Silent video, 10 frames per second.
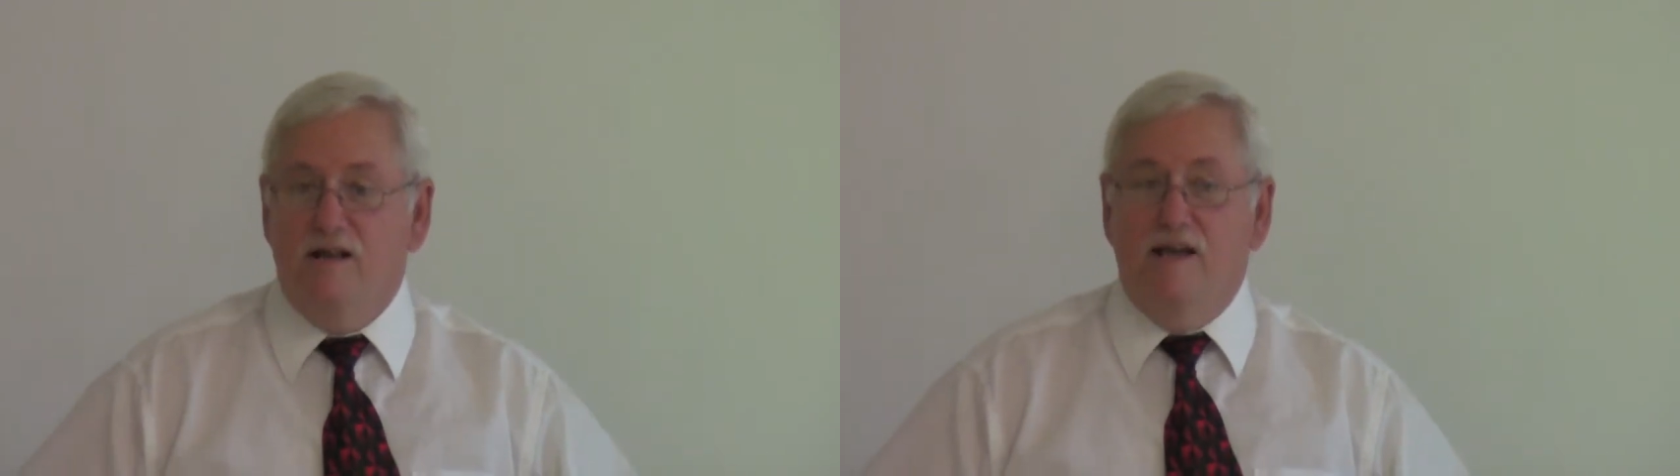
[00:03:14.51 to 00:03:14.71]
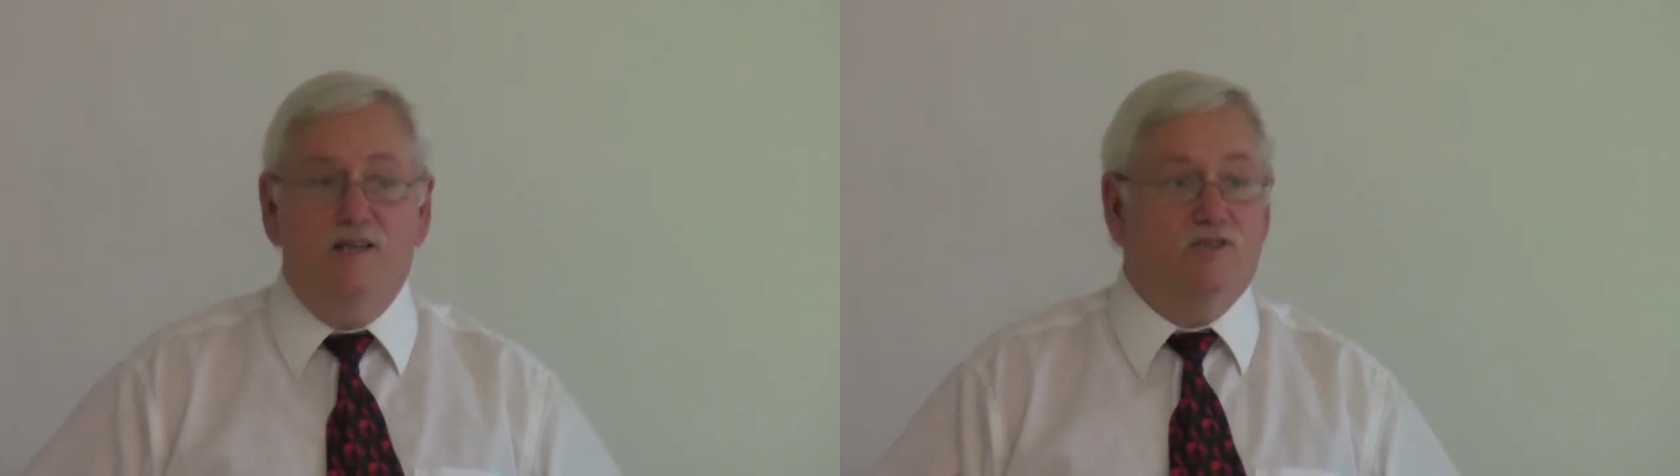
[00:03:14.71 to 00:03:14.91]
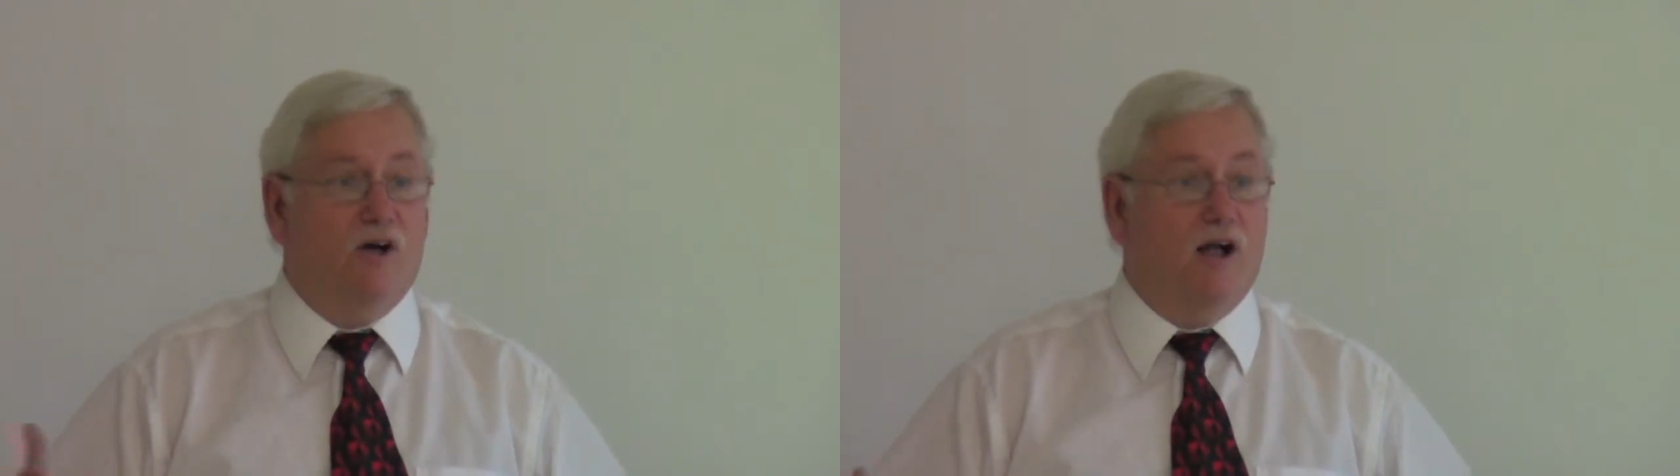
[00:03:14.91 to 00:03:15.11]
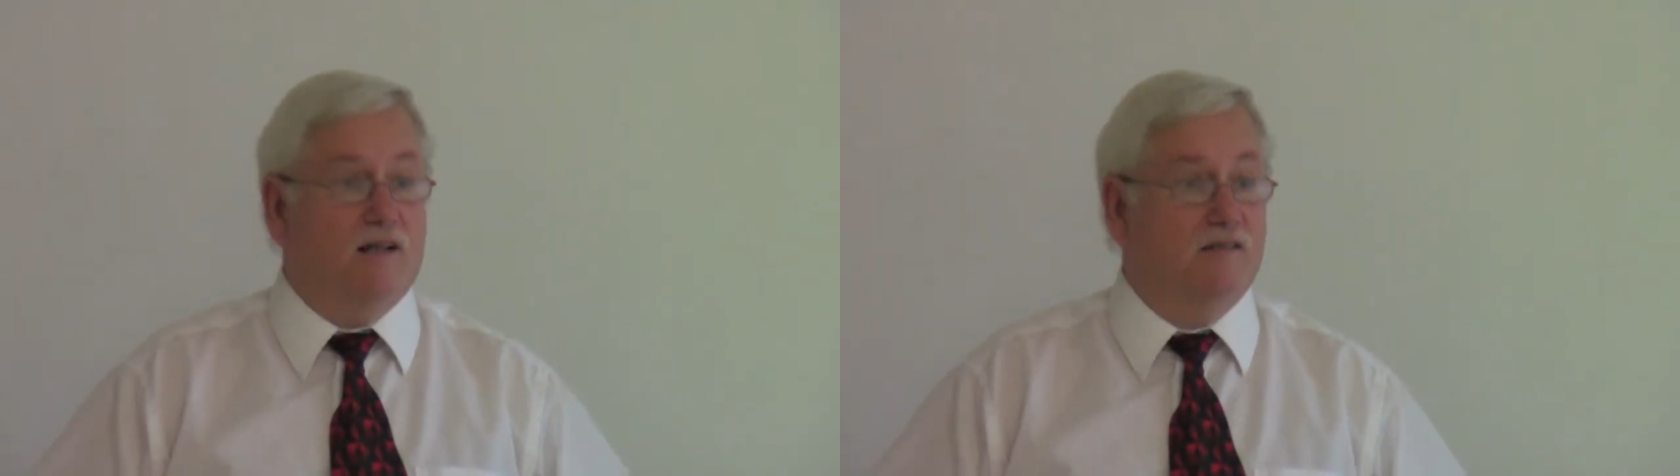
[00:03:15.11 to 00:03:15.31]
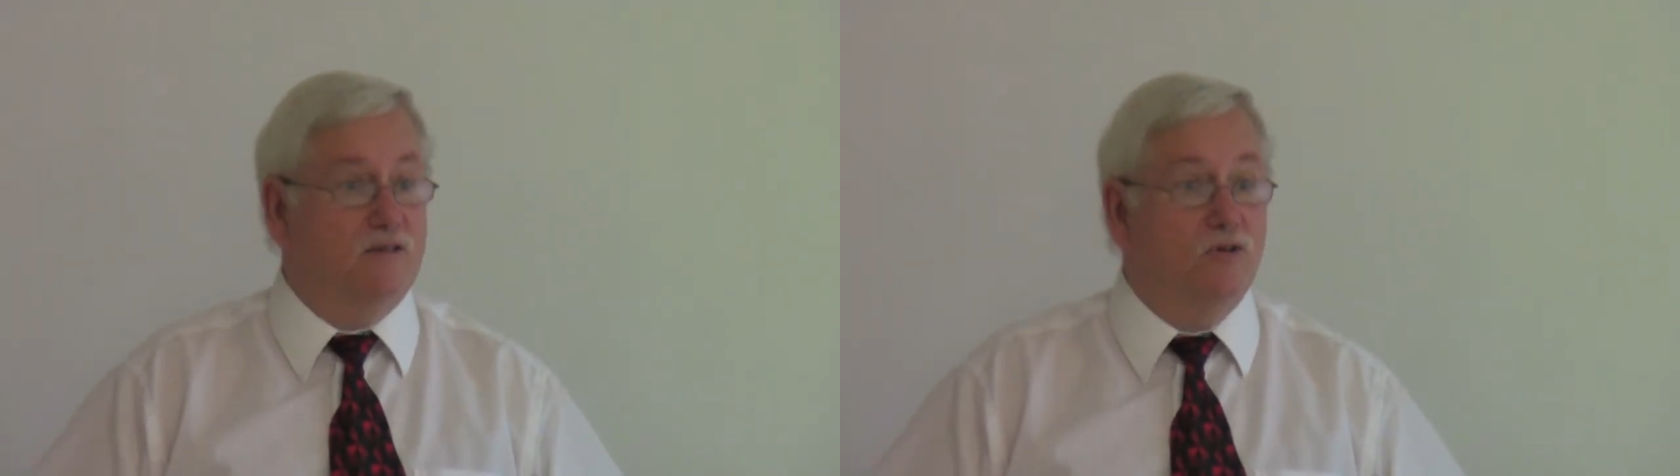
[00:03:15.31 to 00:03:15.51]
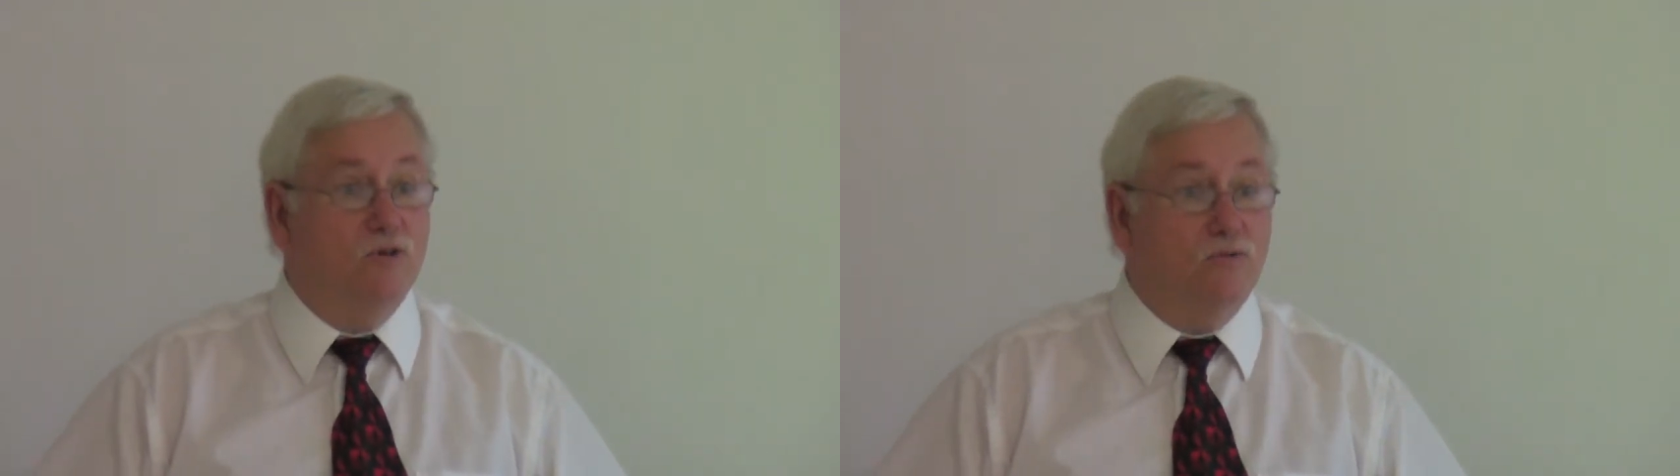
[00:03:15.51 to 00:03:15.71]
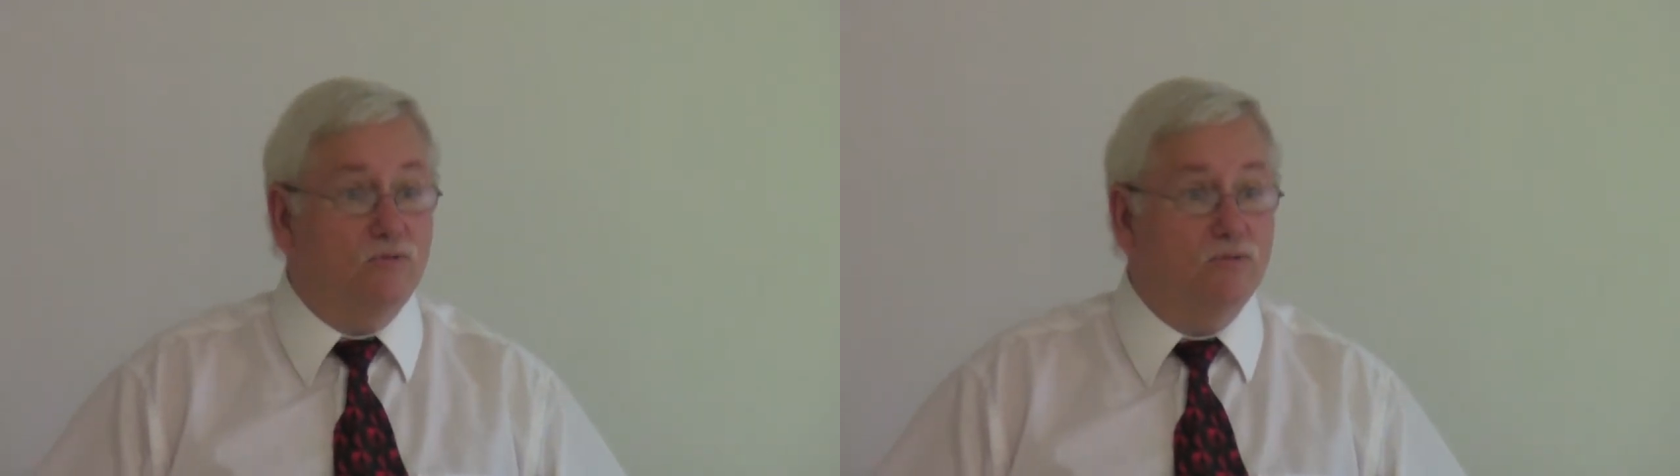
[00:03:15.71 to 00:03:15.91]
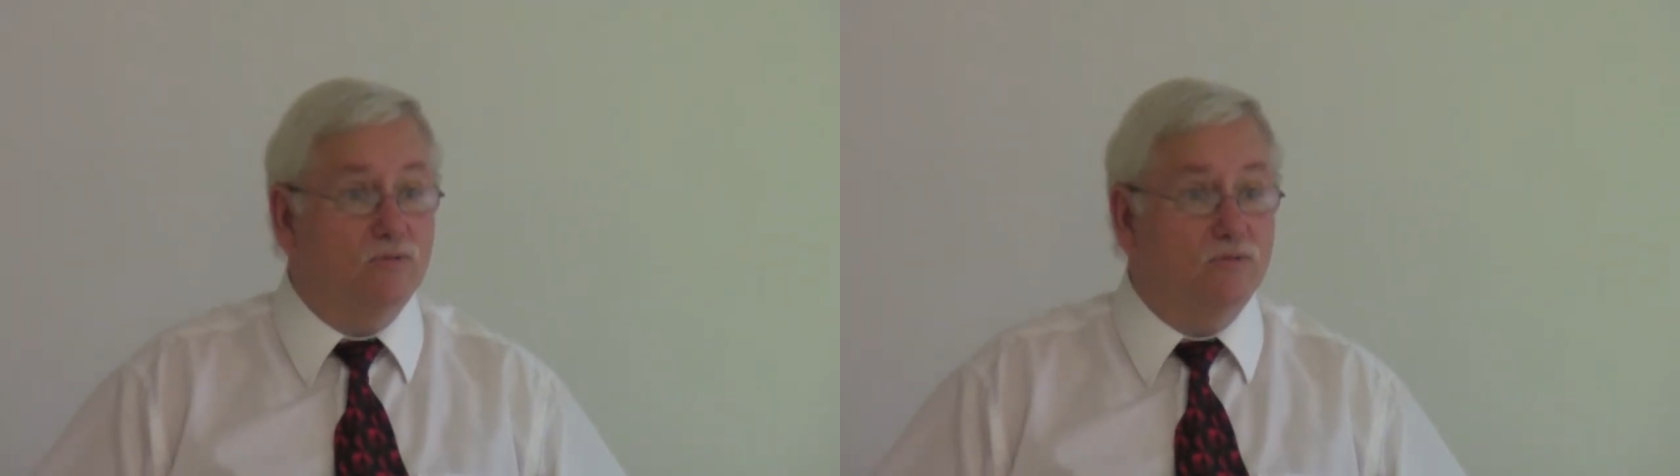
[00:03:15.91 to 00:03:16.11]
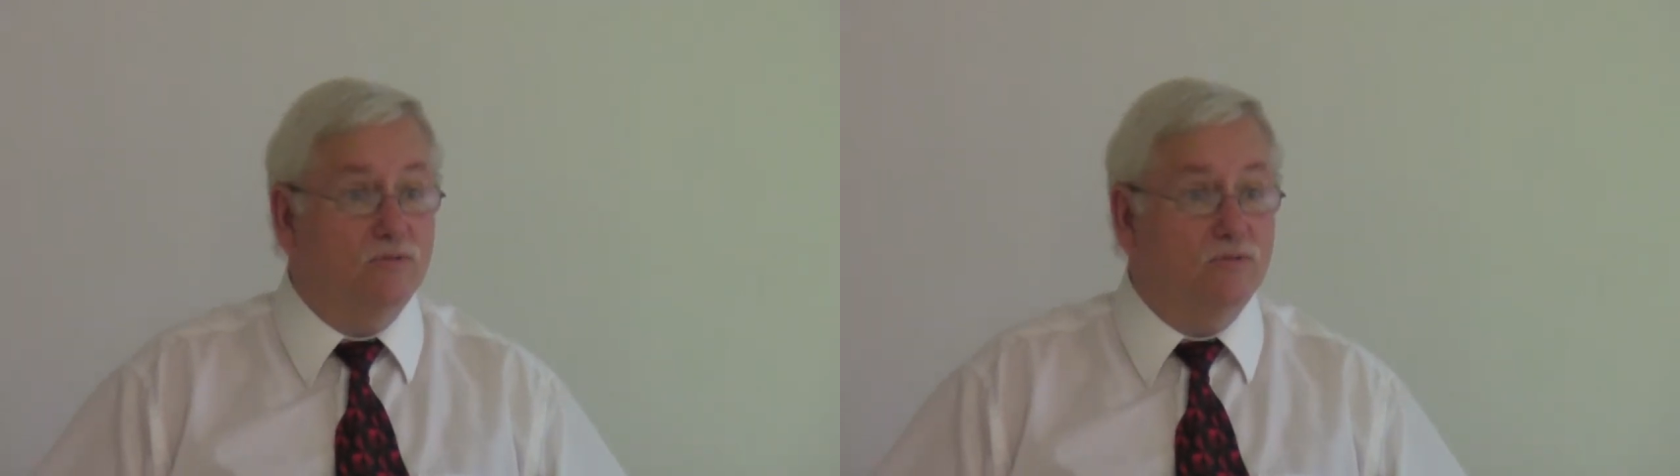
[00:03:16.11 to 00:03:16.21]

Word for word: Now, he's talking to who?